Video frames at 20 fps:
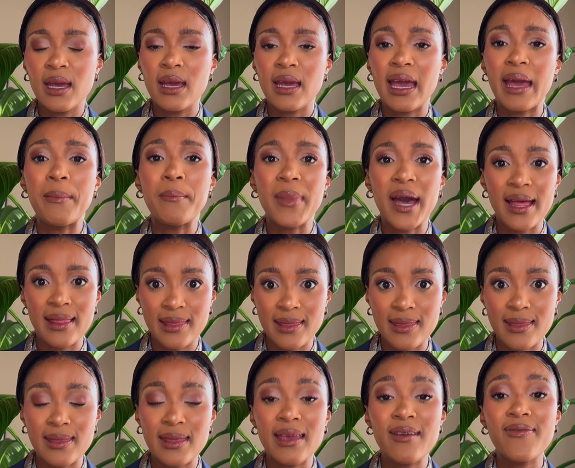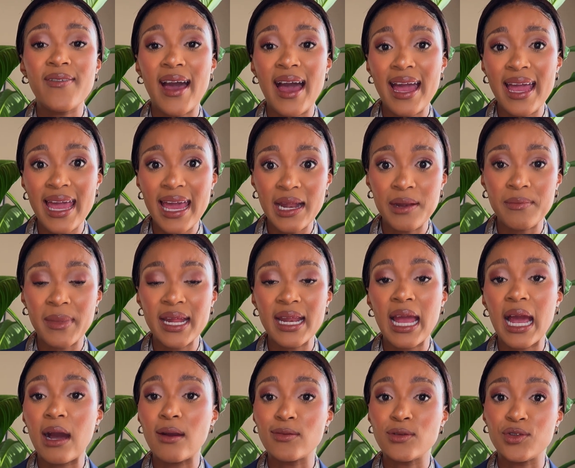a month. If I had money,
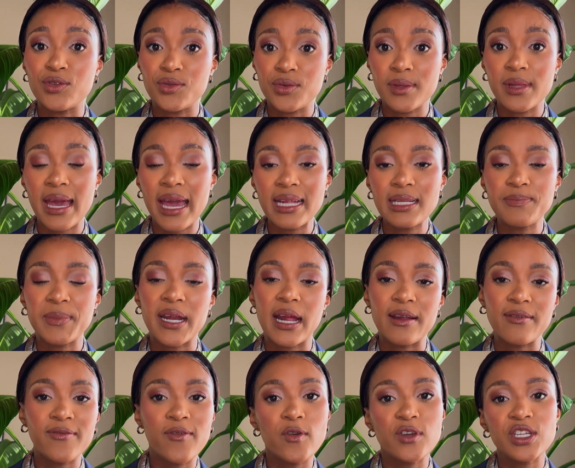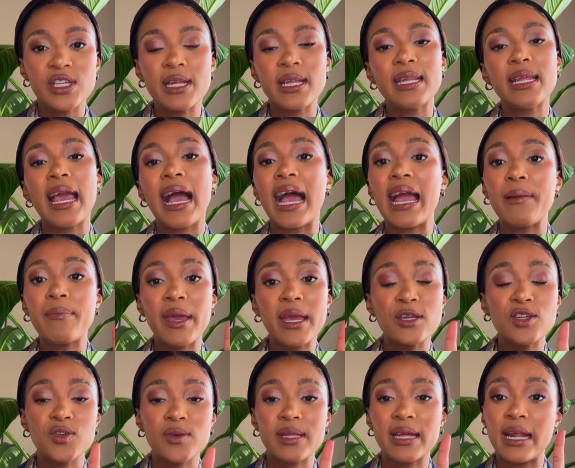I'll do that, but unfortunately I make
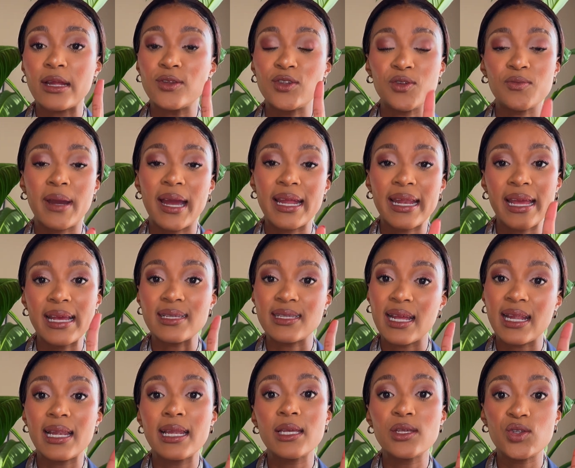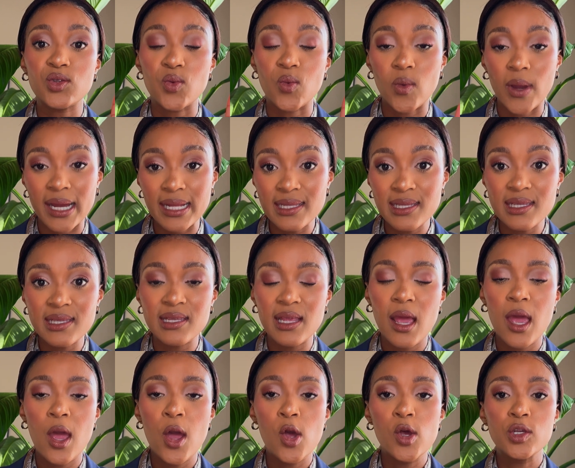sure that I do my nails at least once.
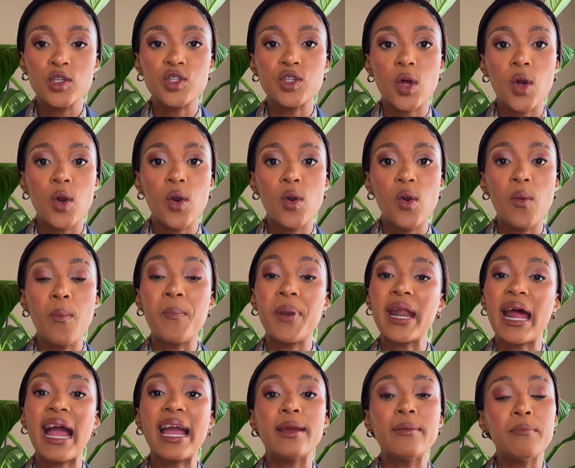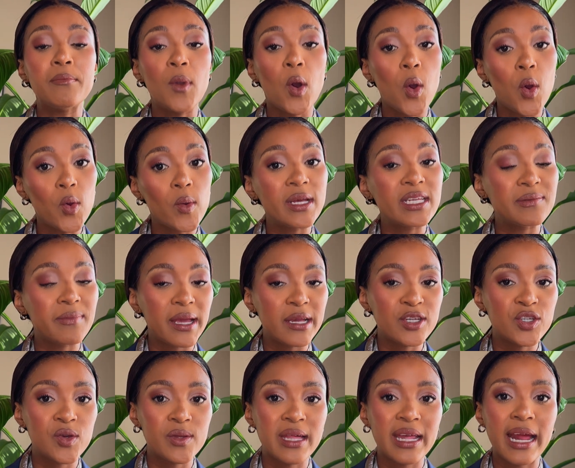So, but I always make
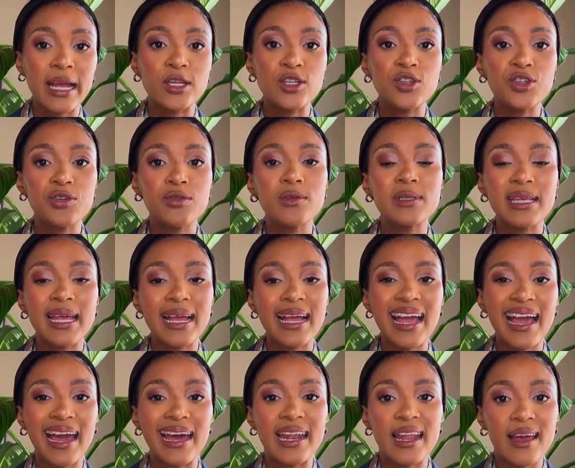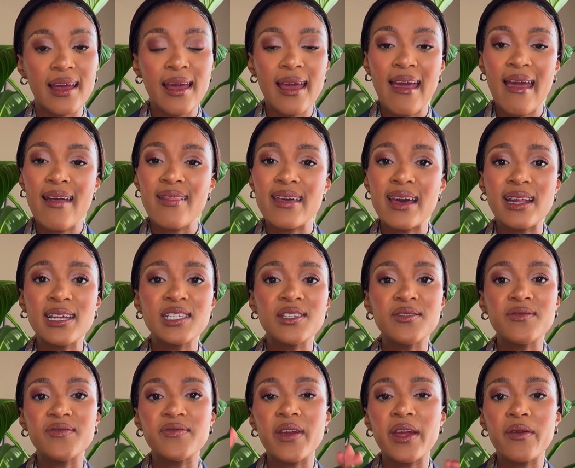sure that I choose a color that is
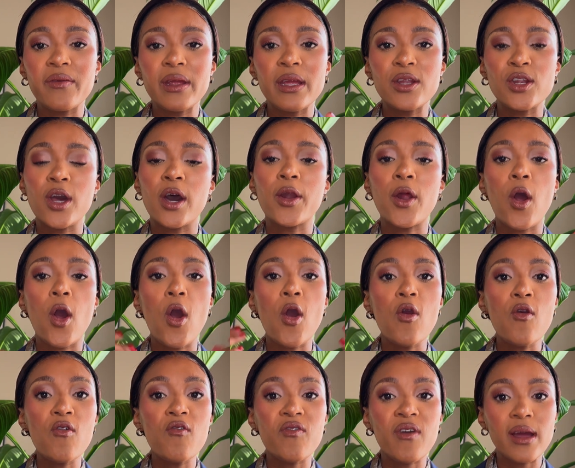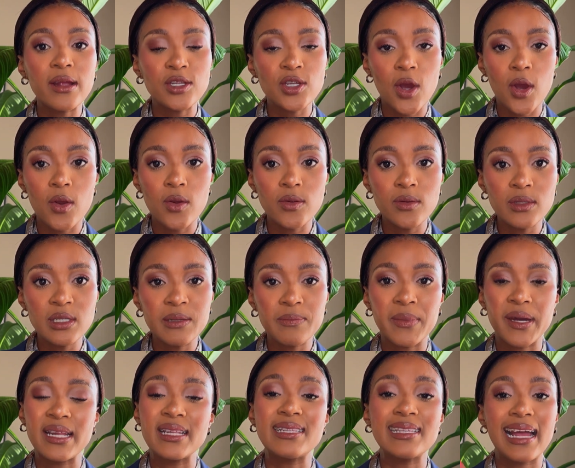very not overtoned,
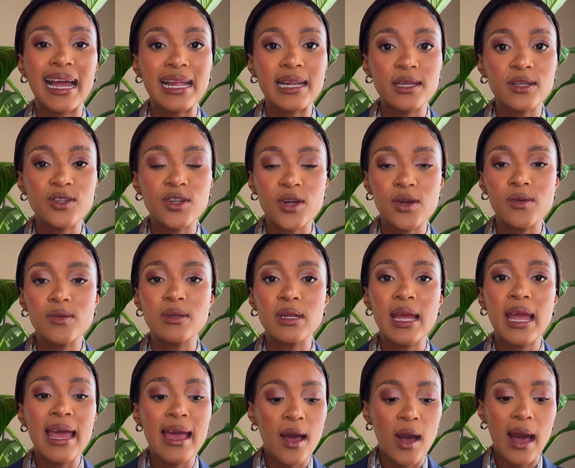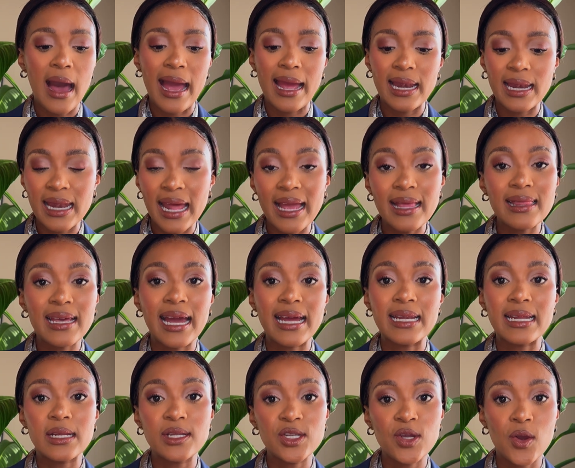but it's undertone. I like the
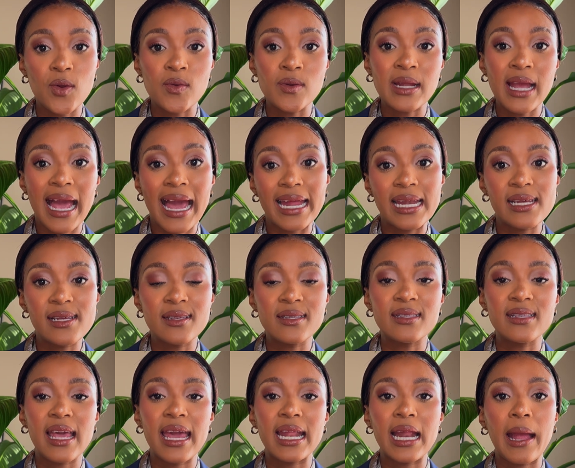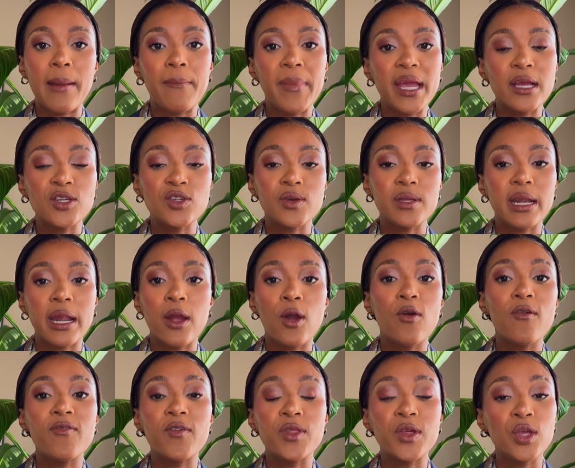undertone colors, and I make sure that I go
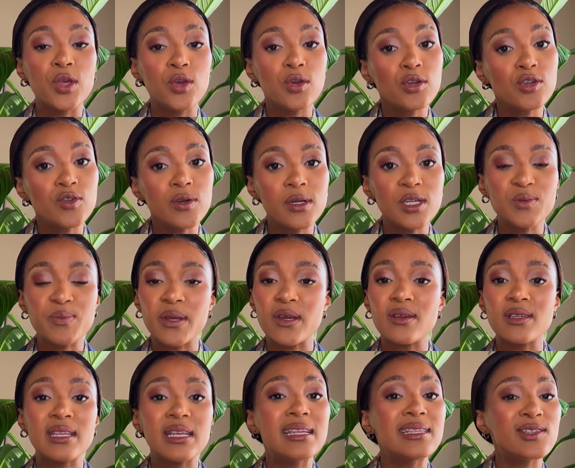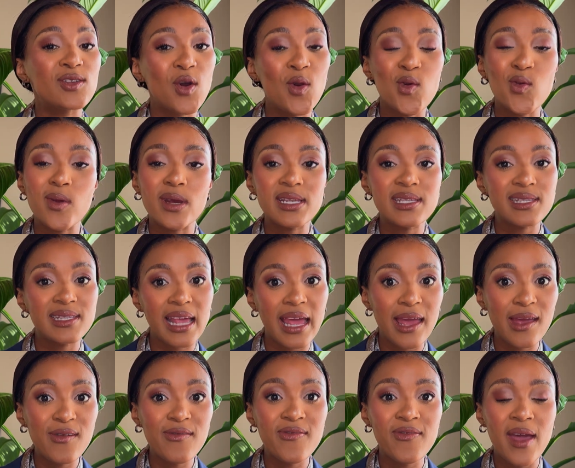for the neutrals, because it's always
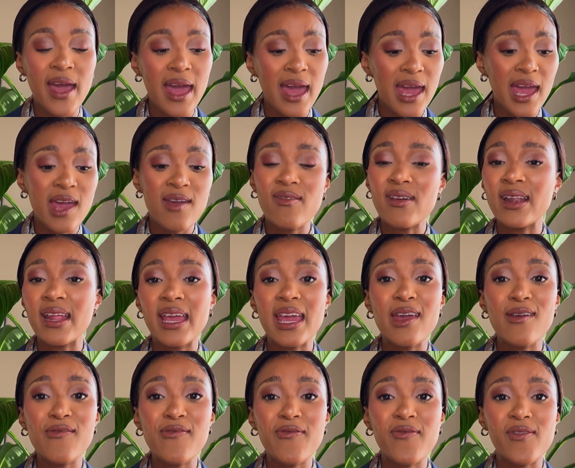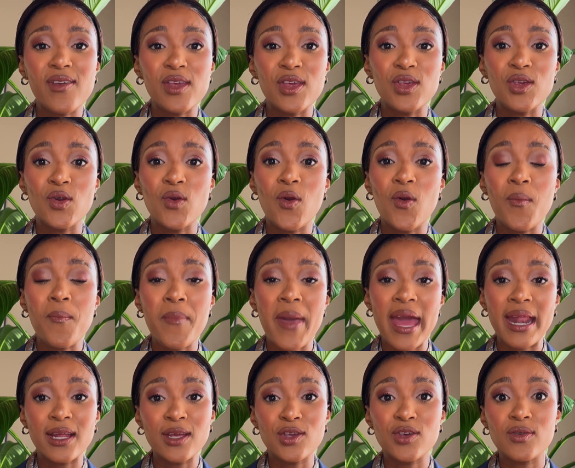safe. Even if your
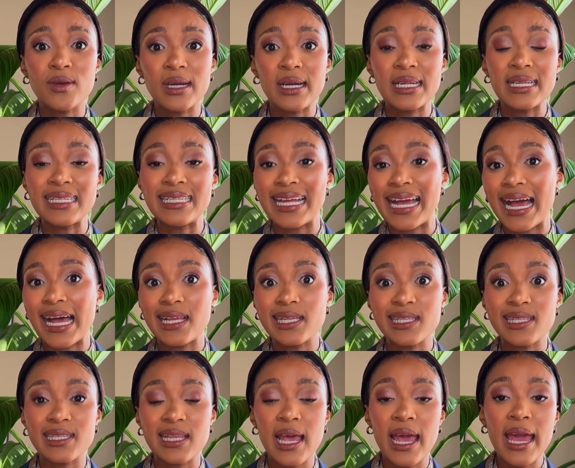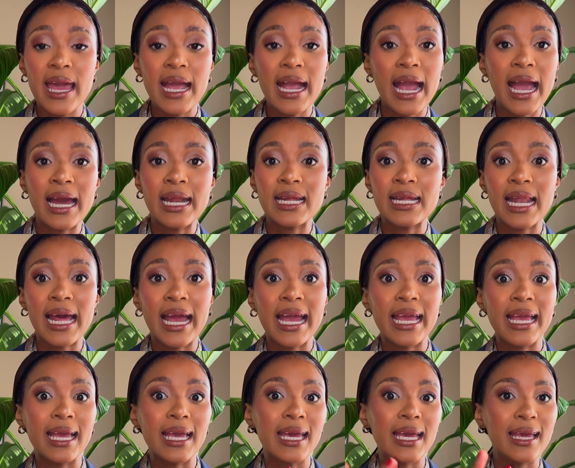manicure does kind of
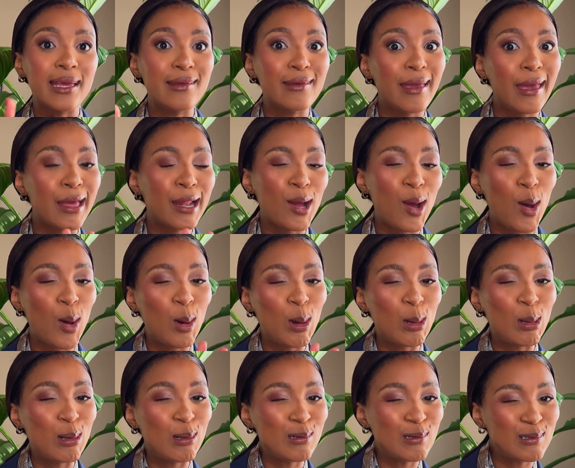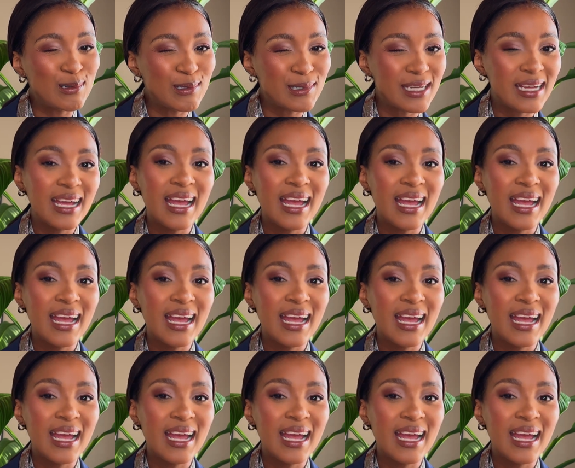like get old,